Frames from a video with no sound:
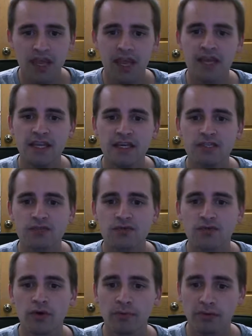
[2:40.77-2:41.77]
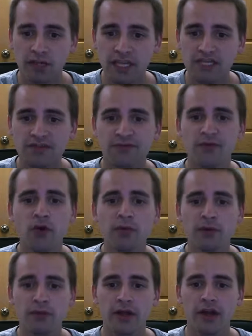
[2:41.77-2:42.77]
and he has replaced
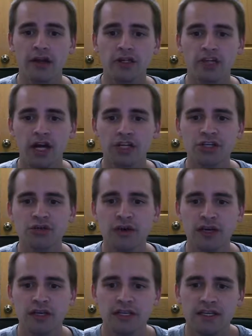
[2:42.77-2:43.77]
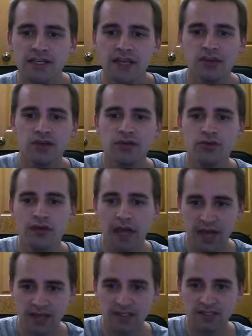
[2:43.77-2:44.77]
former player Joshua
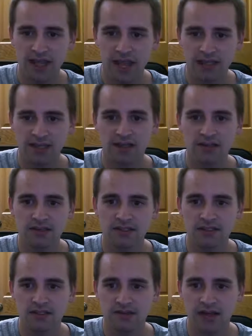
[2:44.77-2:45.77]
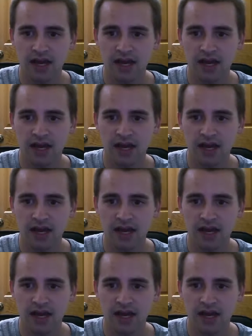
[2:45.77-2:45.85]
NintendudeX Atkins.